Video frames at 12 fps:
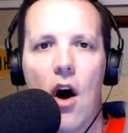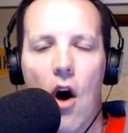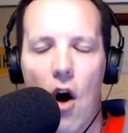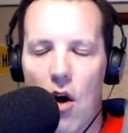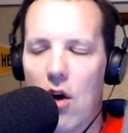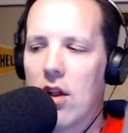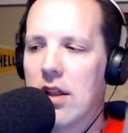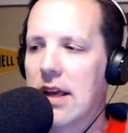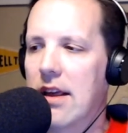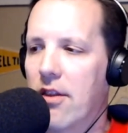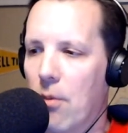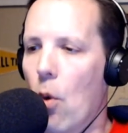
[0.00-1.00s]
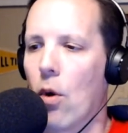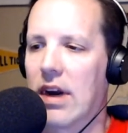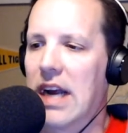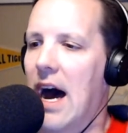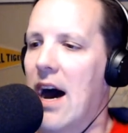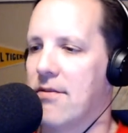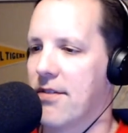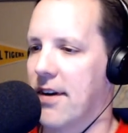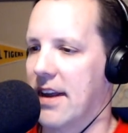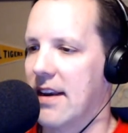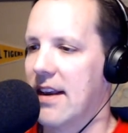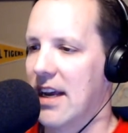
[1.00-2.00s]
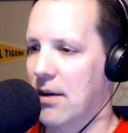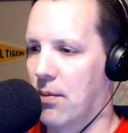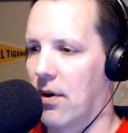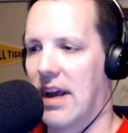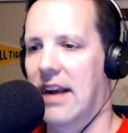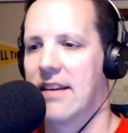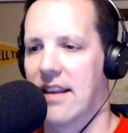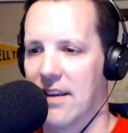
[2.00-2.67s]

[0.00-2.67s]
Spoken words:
all the more confident in predicting